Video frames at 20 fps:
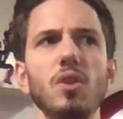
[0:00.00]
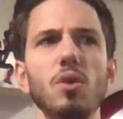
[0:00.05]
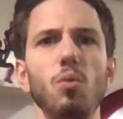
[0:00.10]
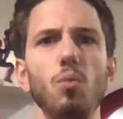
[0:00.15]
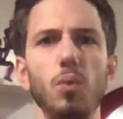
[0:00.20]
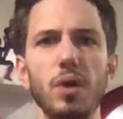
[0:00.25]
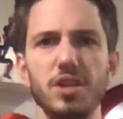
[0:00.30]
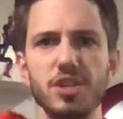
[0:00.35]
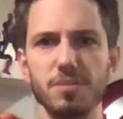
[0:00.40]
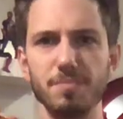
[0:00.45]

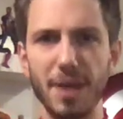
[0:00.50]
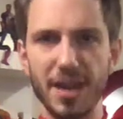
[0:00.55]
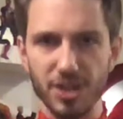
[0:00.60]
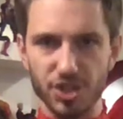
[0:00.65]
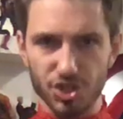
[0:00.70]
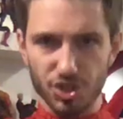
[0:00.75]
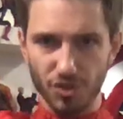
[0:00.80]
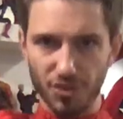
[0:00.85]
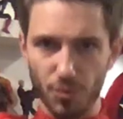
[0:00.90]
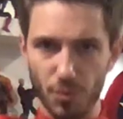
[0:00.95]
we just made
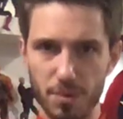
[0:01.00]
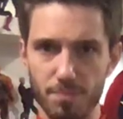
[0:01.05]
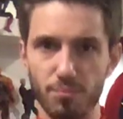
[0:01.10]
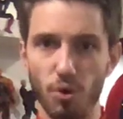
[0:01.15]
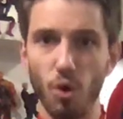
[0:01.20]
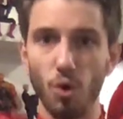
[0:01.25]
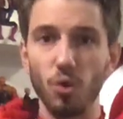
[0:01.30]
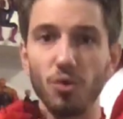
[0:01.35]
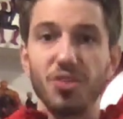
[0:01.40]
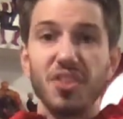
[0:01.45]
sure that we
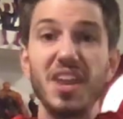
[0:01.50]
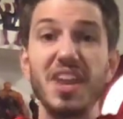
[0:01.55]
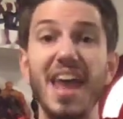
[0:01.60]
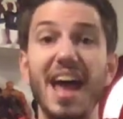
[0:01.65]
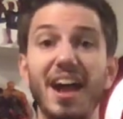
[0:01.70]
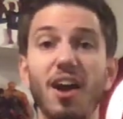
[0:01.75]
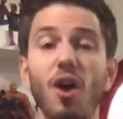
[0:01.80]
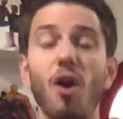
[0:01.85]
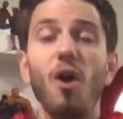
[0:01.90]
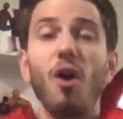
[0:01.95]
pulled the
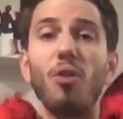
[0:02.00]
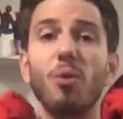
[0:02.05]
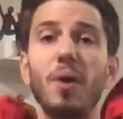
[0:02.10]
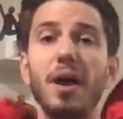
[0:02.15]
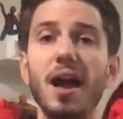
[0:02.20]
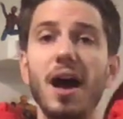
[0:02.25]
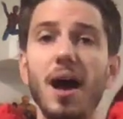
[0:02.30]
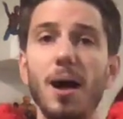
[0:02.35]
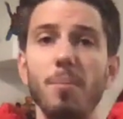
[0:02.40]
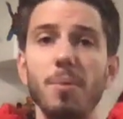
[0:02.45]
neck all the
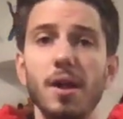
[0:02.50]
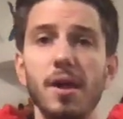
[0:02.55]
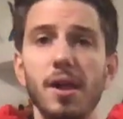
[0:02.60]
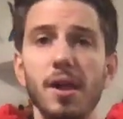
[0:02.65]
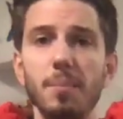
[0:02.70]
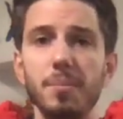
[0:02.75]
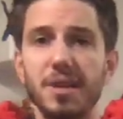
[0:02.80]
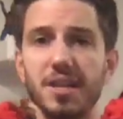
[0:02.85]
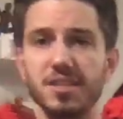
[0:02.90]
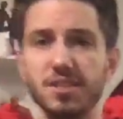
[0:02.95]
way up,
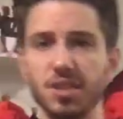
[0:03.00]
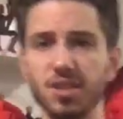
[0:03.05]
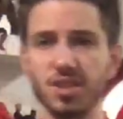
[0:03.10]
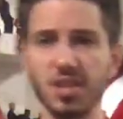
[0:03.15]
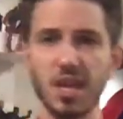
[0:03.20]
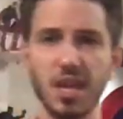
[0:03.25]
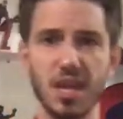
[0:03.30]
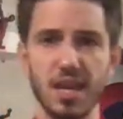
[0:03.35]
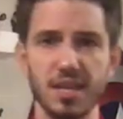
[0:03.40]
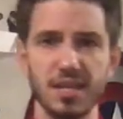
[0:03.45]
because the
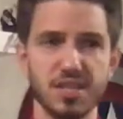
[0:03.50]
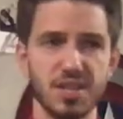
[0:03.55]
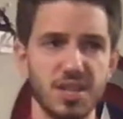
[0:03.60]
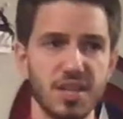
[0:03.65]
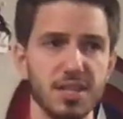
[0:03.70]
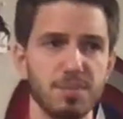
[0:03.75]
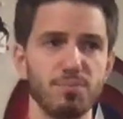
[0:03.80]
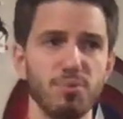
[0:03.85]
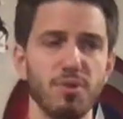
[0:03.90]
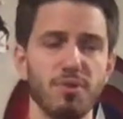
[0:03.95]
thing is,
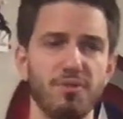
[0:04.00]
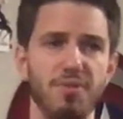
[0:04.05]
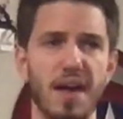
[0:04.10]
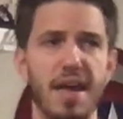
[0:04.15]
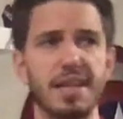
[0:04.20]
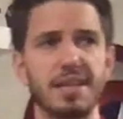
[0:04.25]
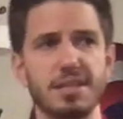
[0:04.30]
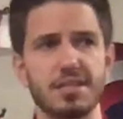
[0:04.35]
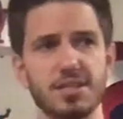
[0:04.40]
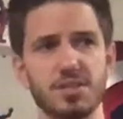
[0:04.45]
this
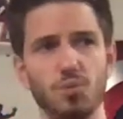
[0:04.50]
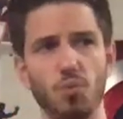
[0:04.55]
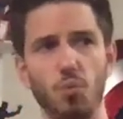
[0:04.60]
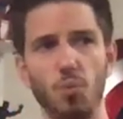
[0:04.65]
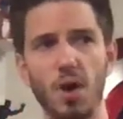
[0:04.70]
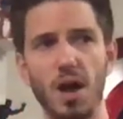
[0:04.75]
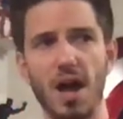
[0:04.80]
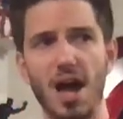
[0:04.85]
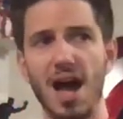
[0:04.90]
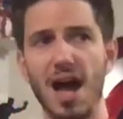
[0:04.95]
prevents
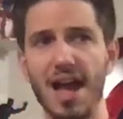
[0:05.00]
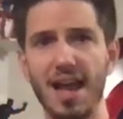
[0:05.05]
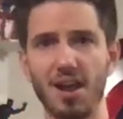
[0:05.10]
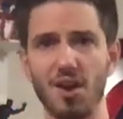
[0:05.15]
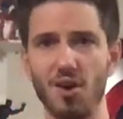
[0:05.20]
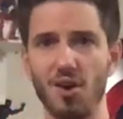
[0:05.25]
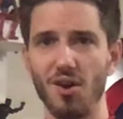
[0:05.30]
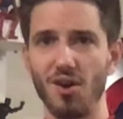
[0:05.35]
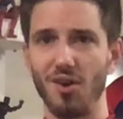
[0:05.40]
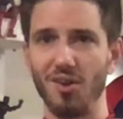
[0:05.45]
what I
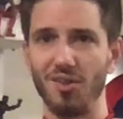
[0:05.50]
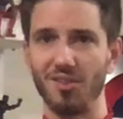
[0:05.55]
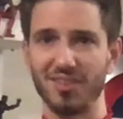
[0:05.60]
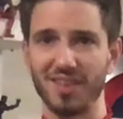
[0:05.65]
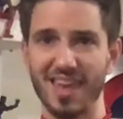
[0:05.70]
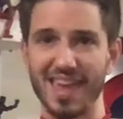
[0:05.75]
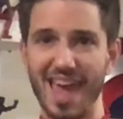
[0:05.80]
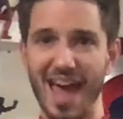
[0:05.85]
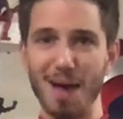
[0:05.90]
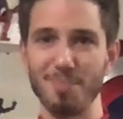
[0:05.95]
call
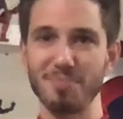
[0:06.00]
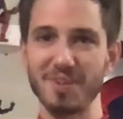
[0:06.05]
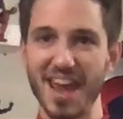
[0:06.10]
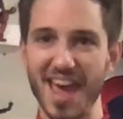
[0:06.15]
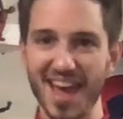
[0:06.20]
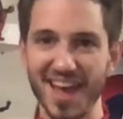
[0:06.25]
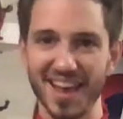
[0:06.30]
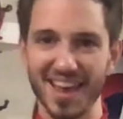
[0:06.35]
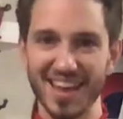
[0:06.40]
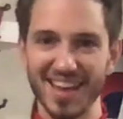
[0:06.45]
gap
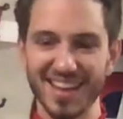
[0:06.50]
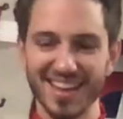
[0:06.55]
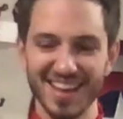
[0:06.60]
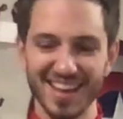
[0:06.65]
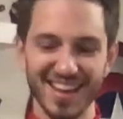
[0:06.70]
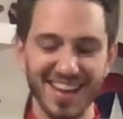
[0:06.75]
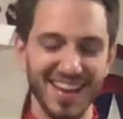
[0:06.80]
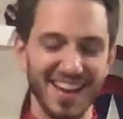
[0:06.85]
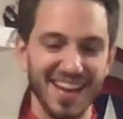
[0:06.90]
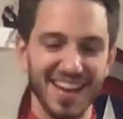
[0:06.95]
neck,
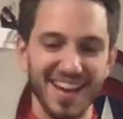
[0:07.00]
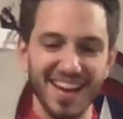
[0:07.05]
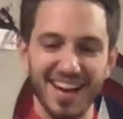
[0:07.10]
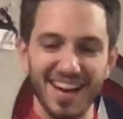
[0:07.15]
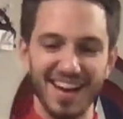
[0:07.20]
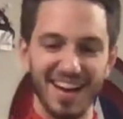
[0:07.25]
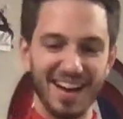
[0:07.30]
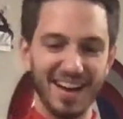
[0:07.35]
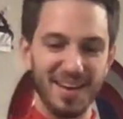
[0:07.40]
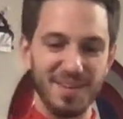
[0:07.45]

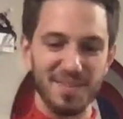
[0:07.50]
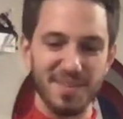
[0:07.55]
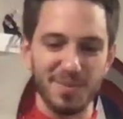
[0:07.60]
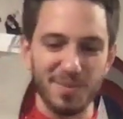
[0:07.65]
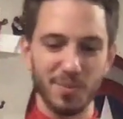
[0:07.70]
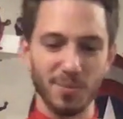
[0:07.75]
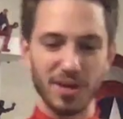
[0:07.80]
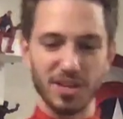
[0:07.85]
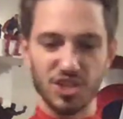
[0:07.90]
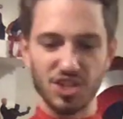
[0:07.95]

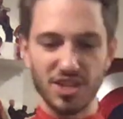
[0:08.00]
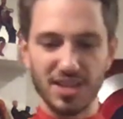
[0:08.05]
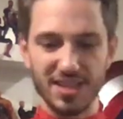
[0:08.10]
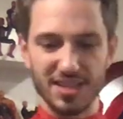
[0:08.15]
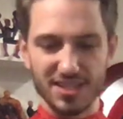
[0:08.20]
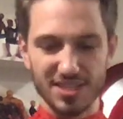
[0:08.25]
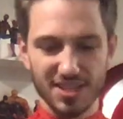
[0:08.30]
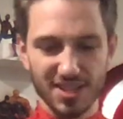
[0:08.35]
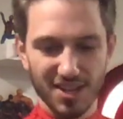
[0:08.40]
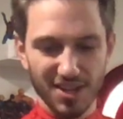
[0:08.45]
which
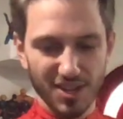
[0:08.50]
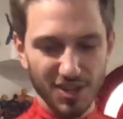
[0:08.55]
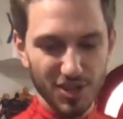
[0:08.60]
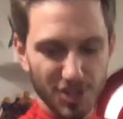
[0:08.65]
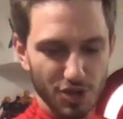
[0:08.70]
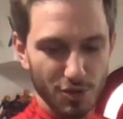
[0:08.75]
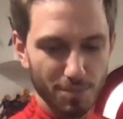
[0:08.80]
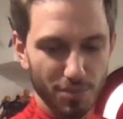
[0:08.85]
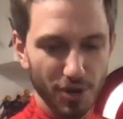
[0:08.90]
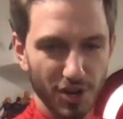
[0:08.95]
is
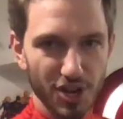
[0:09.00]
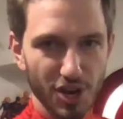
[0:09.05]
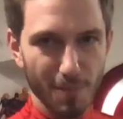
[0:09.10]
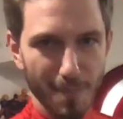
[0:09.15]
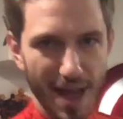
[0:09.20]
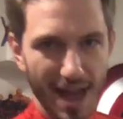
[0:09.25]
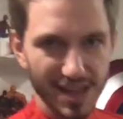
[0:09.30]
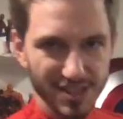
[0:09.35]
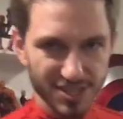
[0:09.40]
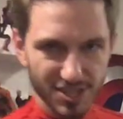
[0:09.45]
you put your
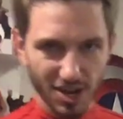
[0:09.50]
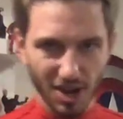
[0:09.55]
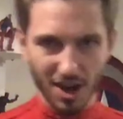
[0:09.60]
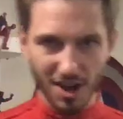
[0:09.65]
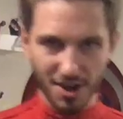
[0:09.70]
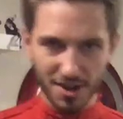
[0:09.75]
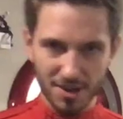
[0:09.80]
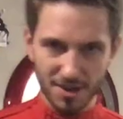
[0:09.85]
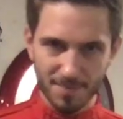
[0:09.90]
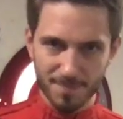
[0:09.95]
mask
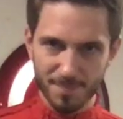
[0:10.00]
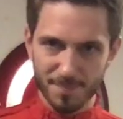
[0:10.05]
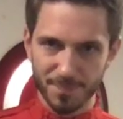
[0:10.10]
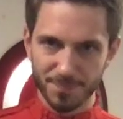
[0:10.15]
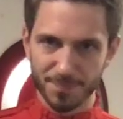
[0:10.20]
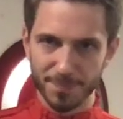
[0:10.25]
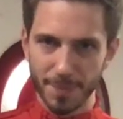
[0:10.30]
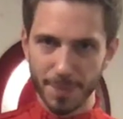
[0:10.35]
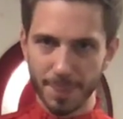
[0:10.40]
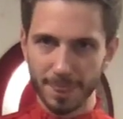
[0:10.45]
on,
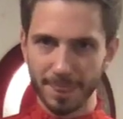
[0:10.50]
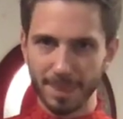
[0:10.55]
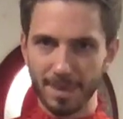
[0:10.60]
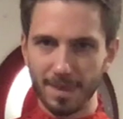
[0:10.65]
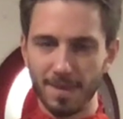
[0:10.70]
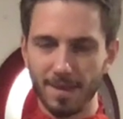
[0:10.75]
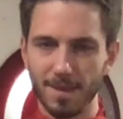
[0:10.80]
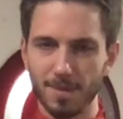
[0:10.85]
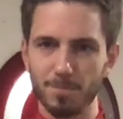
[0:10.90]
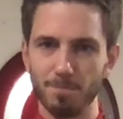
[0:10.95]

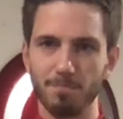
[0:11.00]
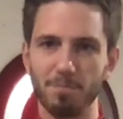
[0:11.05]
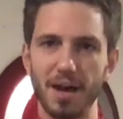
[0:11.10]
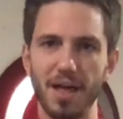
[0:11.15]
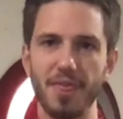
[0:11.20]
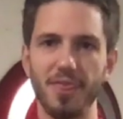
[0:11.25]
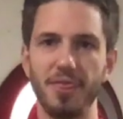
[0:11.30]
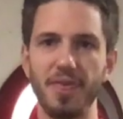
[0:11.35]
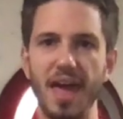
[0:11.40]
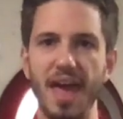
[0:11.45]

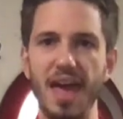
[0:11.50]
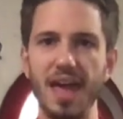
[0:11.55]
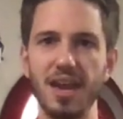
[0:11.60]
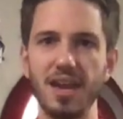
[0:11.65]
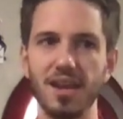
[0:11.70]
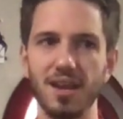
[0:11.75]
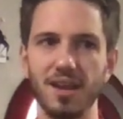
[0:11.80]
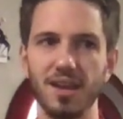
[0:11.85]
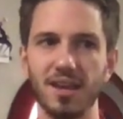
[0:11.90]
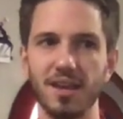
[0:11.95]
but
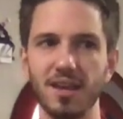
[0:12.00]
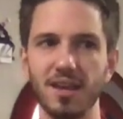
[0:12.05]
then